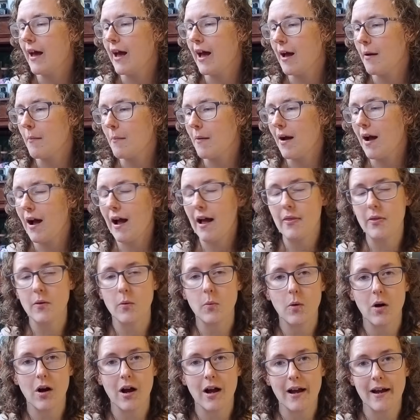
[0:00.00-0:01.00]

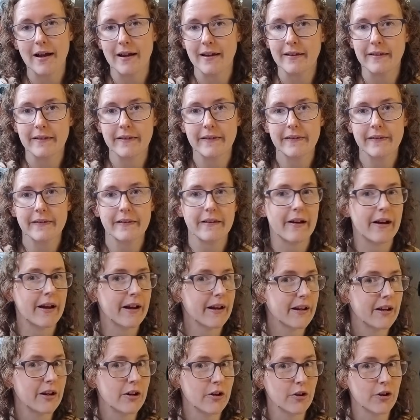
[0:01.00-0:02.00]
Otherwise,
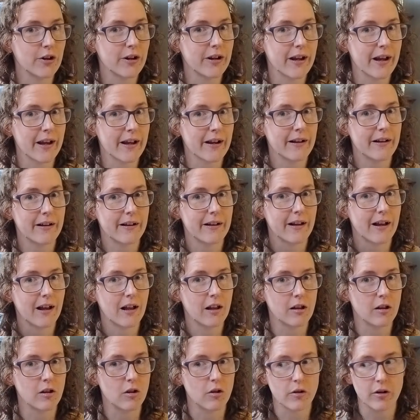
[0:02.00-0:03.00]
I can go get
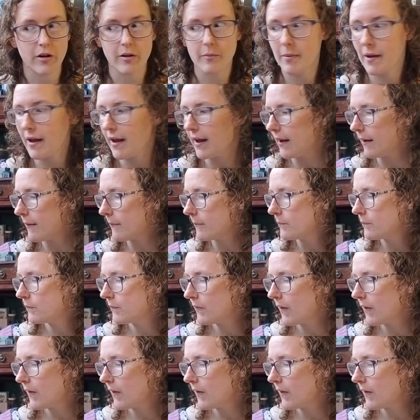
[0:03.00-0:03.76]
a longer pair.